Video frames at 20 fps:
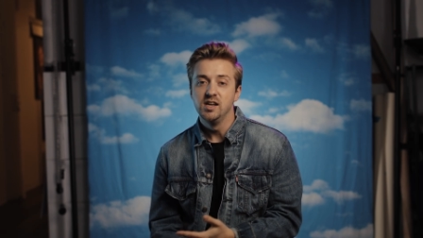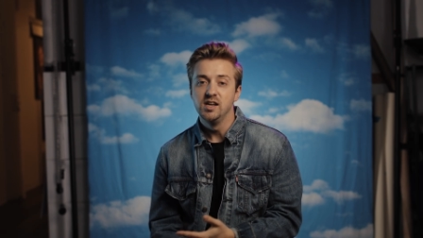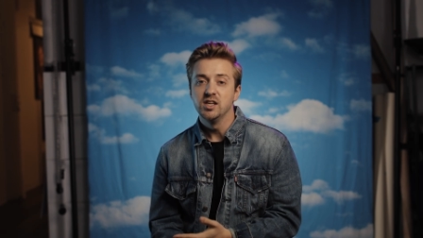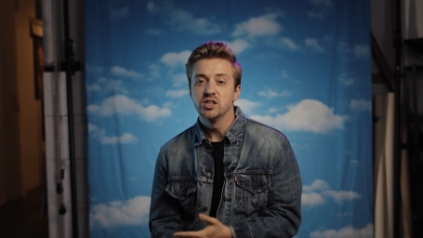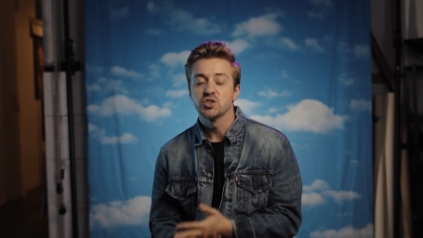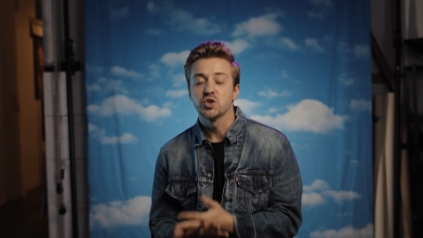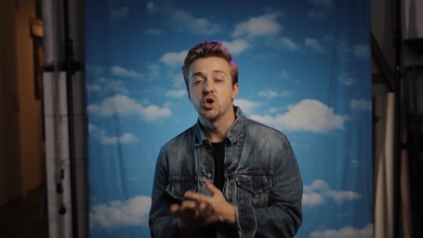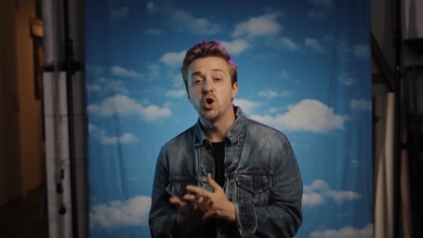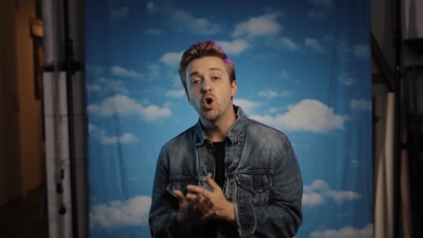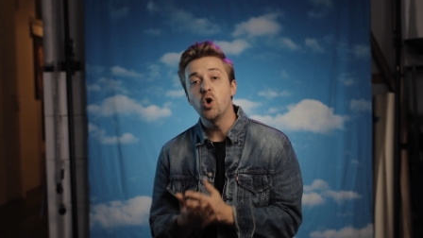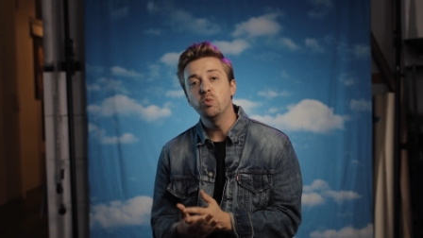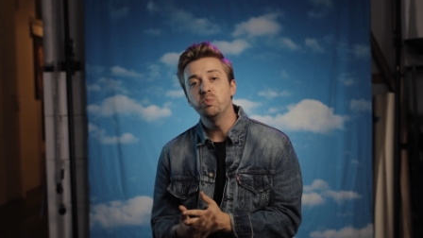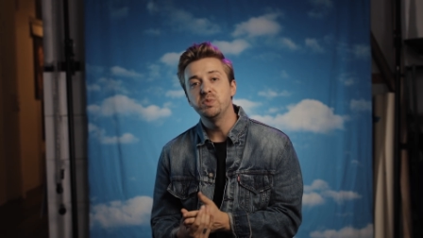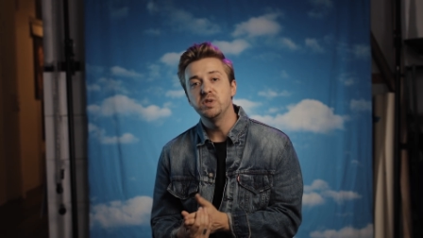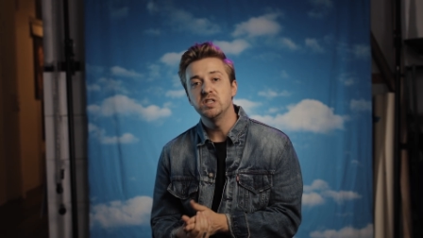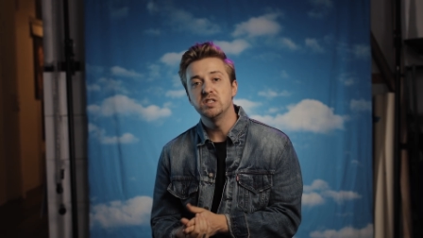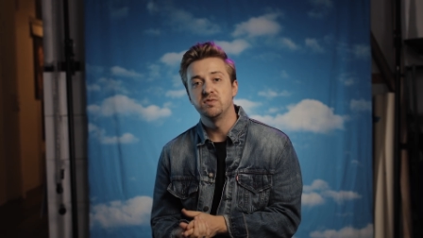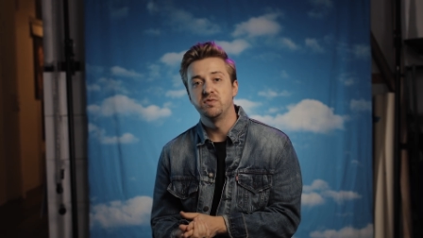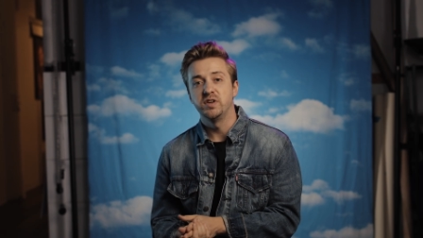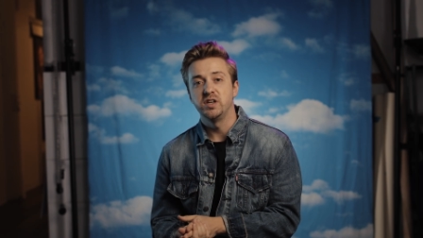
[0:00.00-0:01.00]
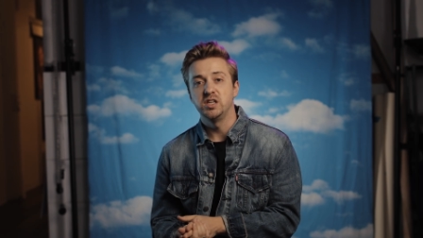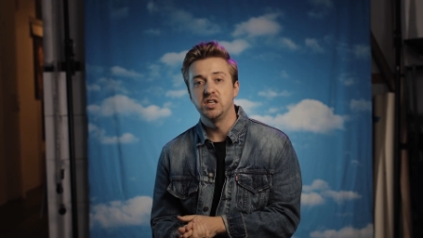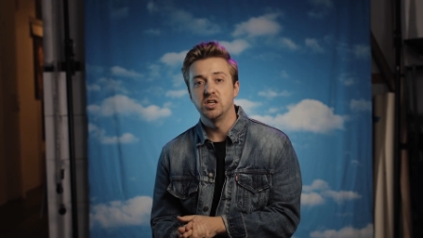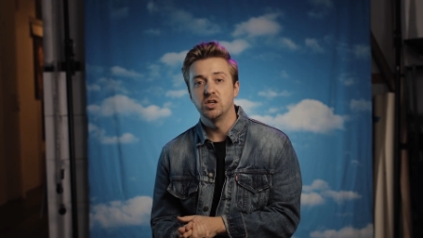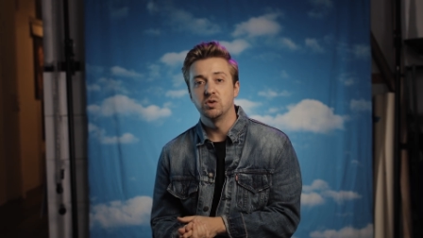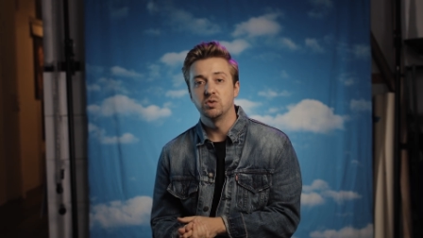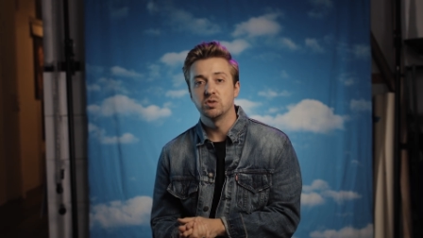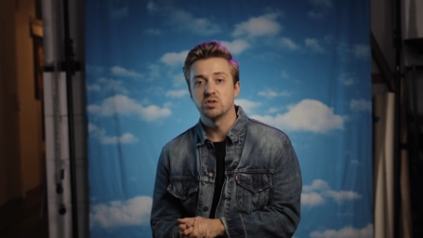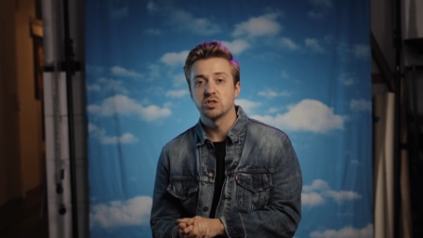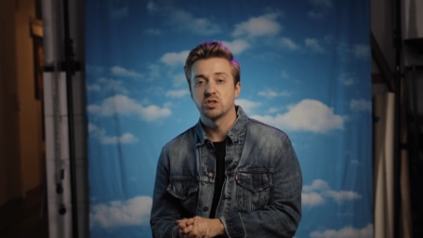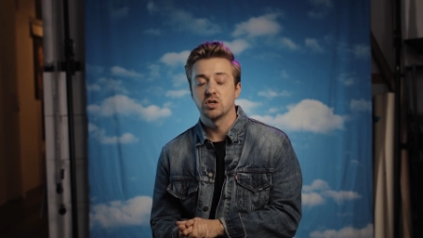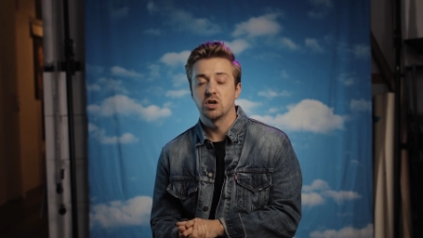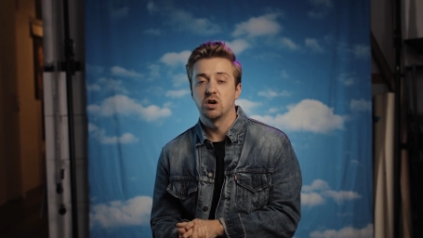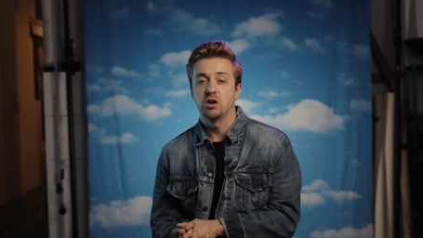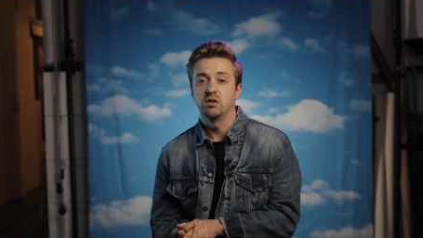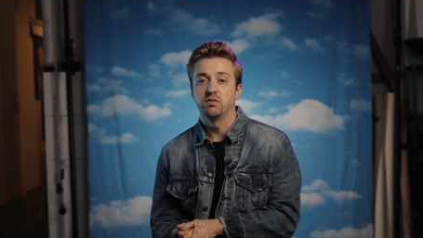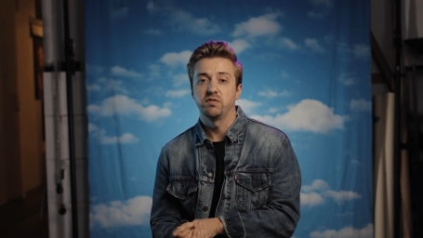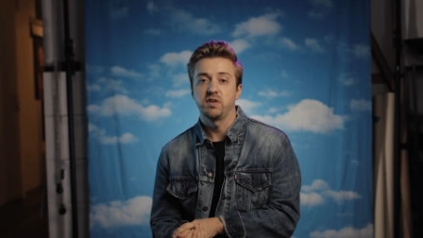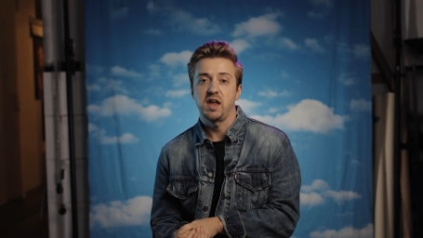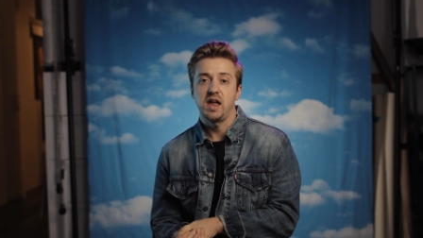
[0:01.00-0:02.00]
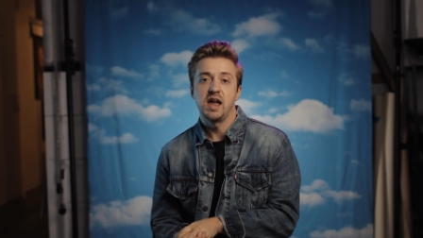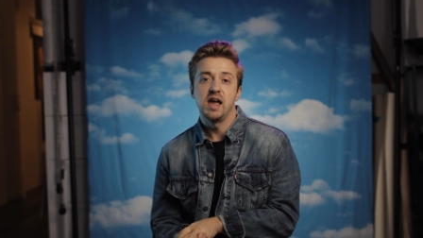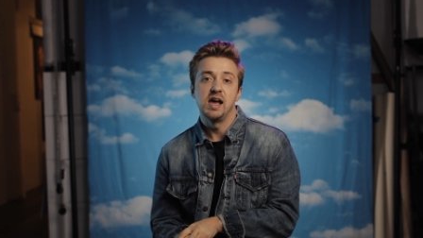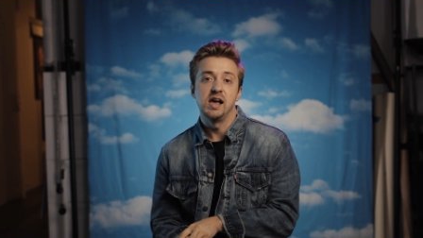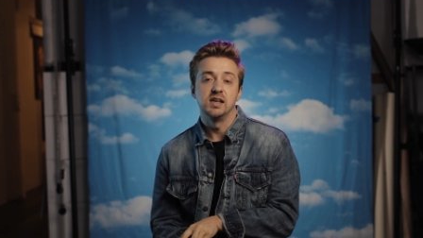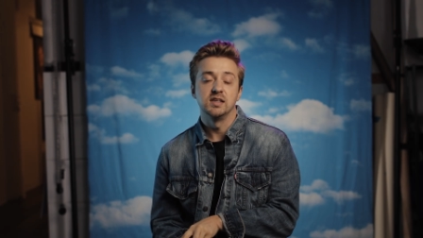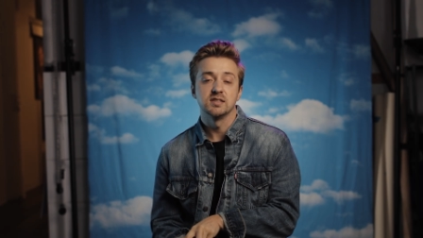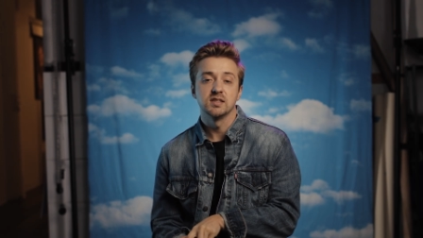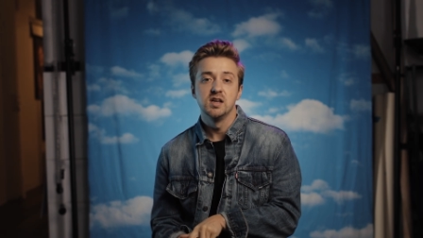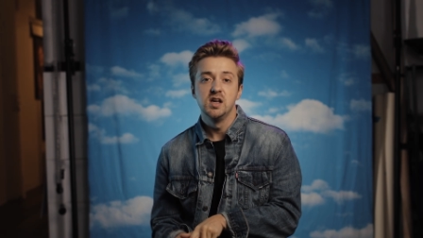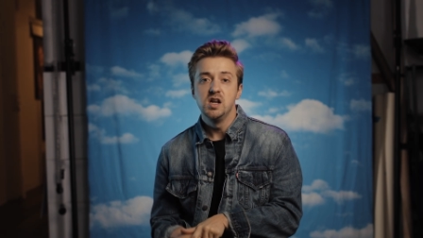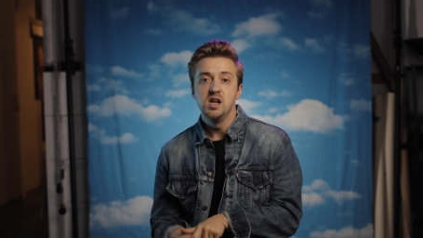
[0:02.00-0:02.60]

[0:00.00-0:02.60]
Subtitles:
So I hope these videos serve as